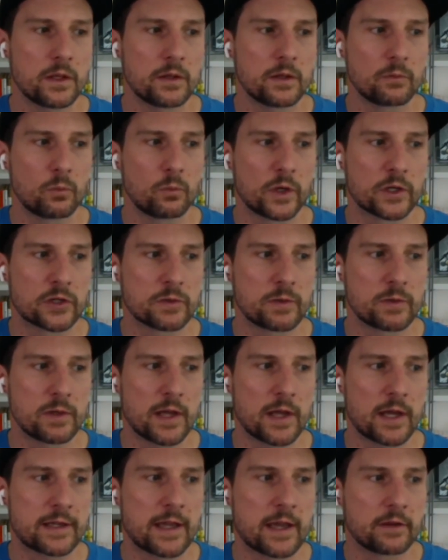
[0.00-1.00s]
which
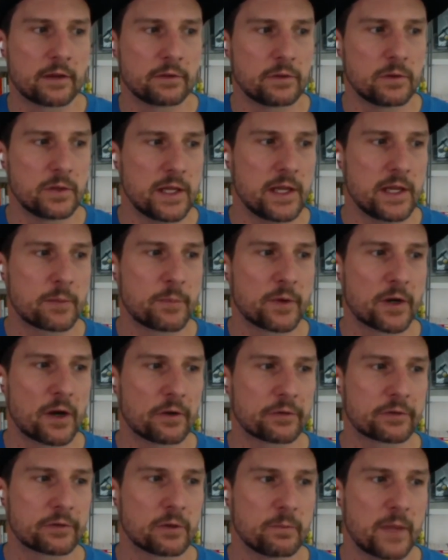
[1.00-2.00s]
again is unique, but
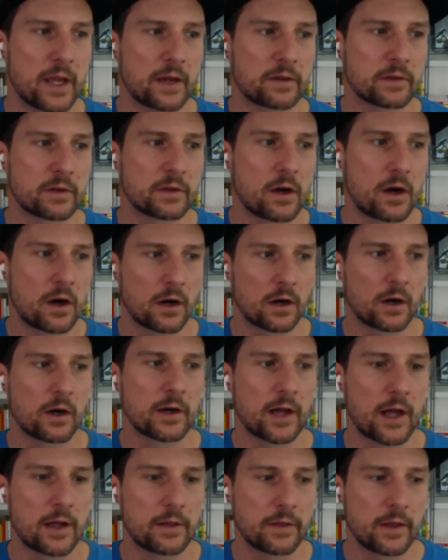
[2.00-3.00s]
also makes it
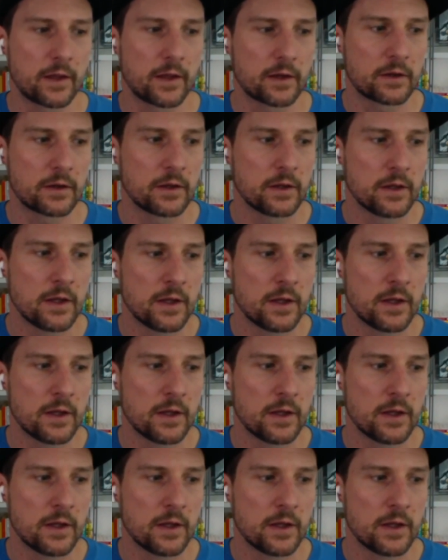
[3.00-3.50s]
hard, I think,